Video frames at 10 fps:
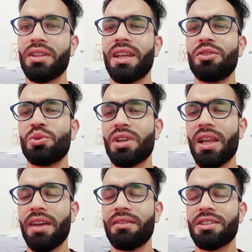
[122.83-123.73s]
then you
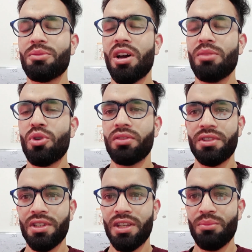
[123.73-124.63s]
shall have a small
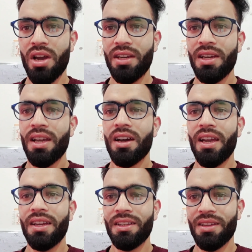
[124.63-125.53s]
motivation in mind
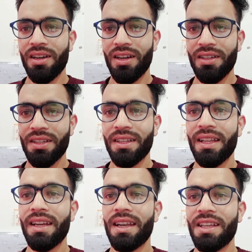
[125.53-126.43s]
and in the heart
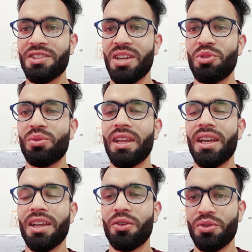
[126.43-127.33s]
that next time you will
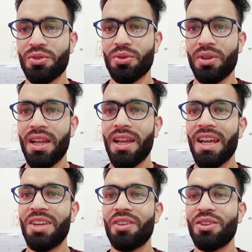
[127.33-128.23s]
get a good score,
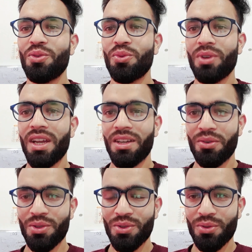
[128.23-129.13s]
and when you get a
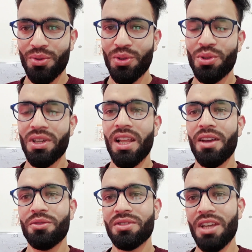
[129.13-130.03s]
good score, you shall
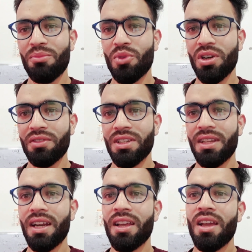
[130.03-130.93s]
have same
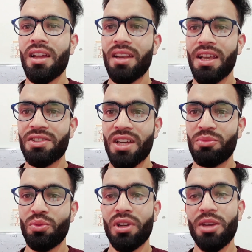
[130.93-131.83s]
motivation that next
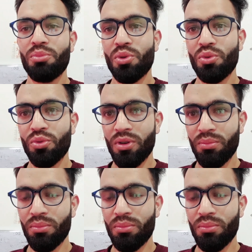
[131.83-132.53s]
time you will improve